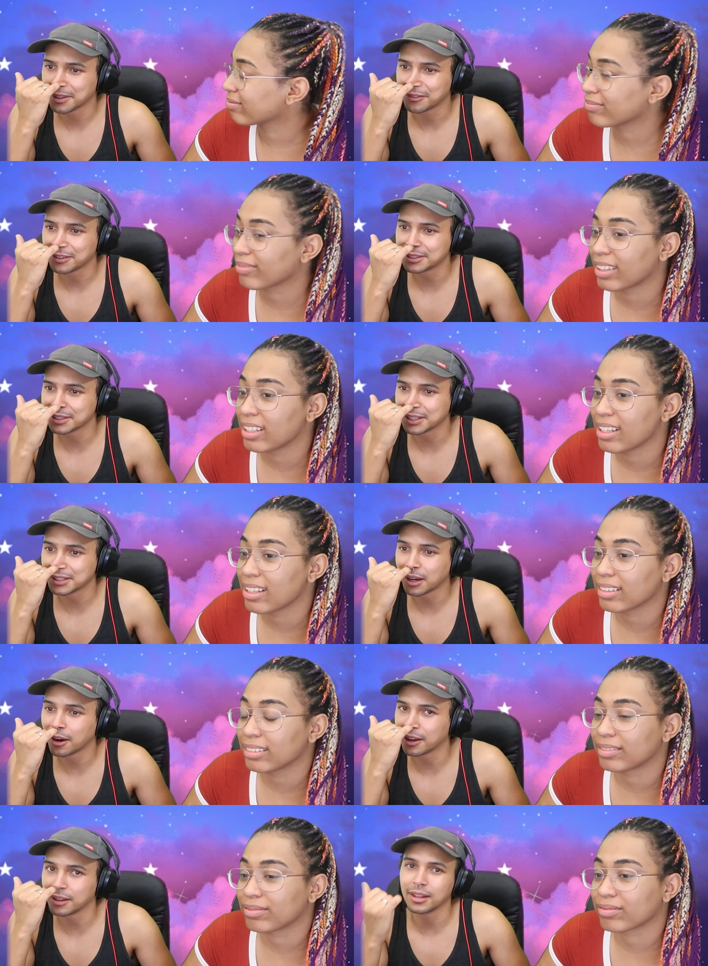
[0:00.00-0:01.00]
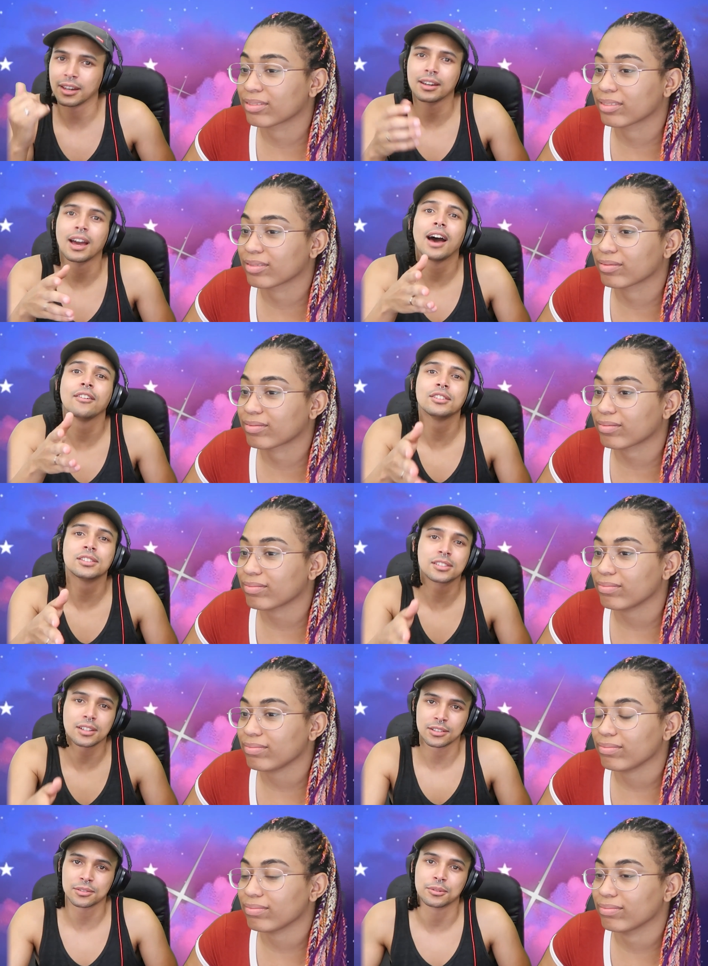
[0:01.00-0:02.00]
Speaker 1: if he's late. All right. Like have a
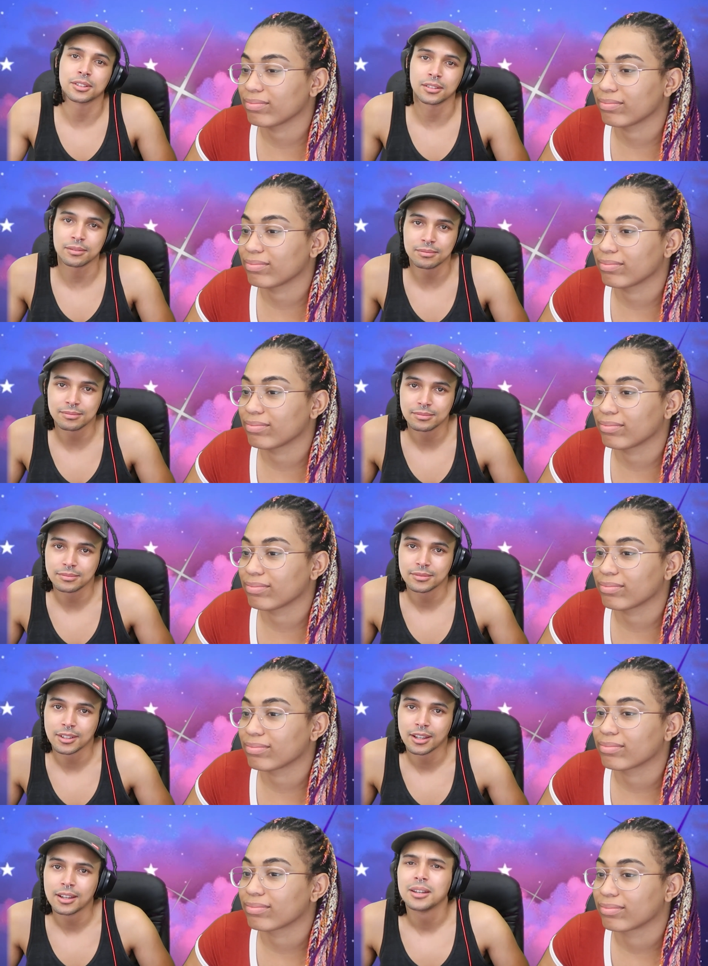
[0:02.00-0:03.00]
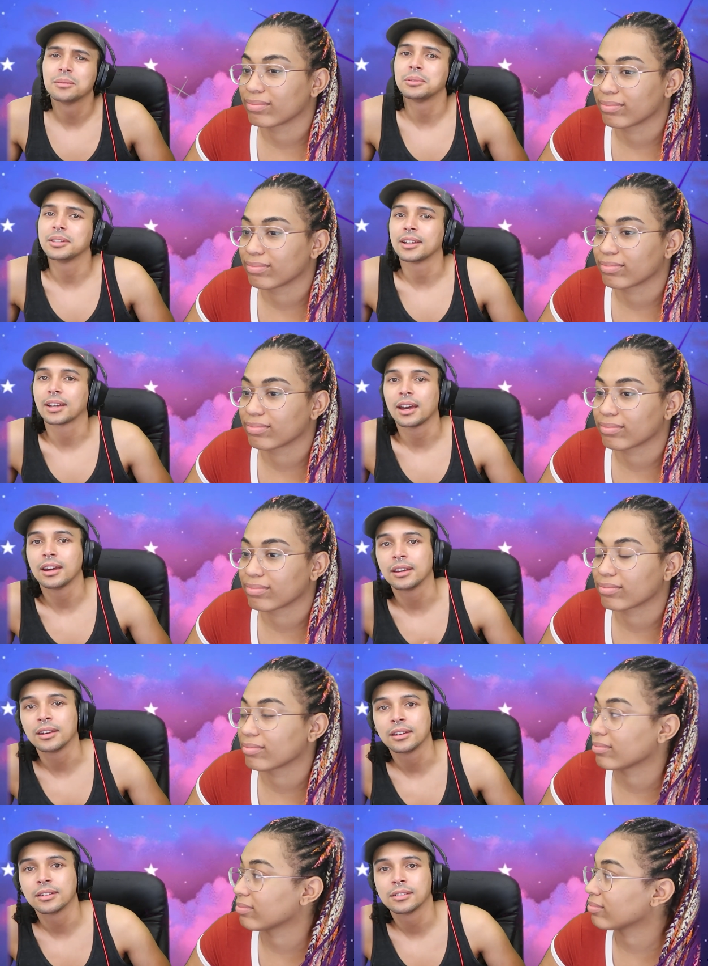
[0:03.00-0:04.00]
discussion with him. Be like,
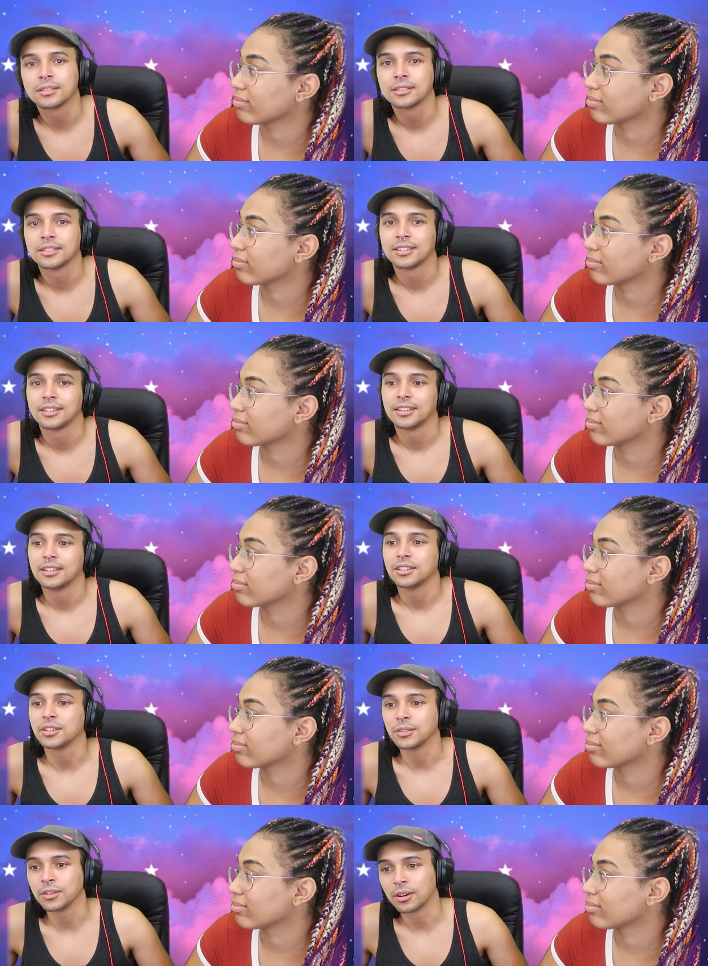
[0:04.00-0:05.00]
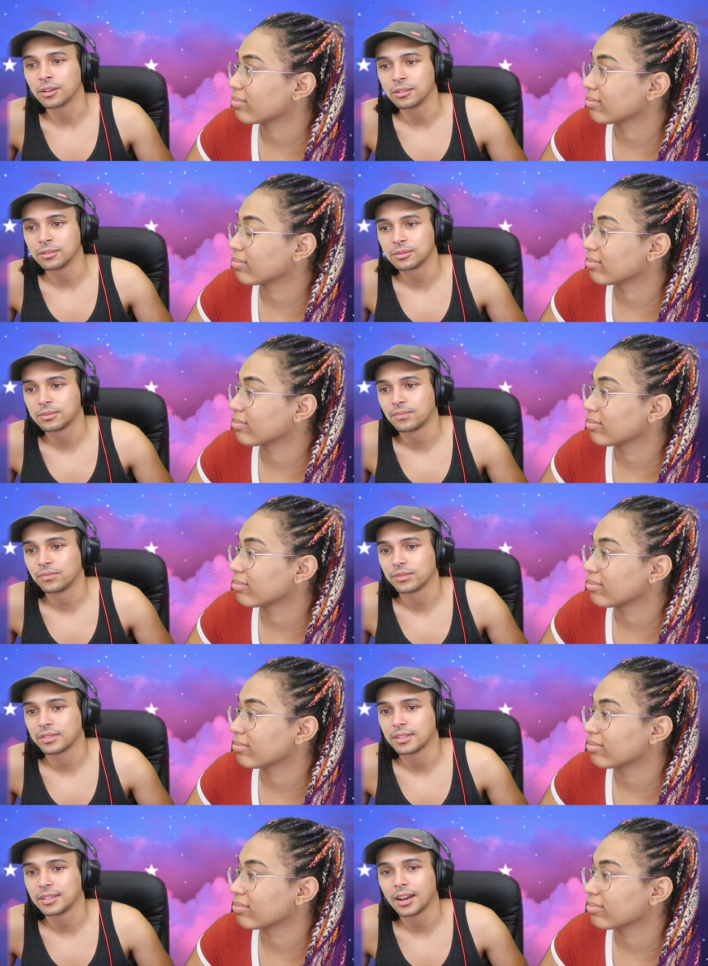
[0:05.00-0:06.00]
hey, you know,
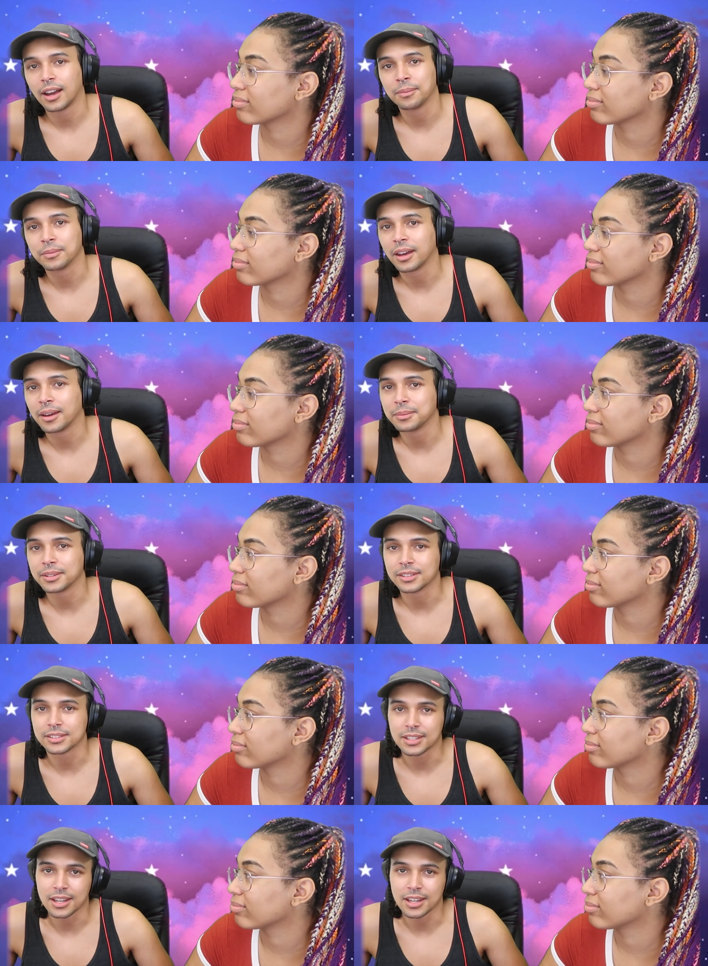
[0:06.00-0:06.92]
I'm not being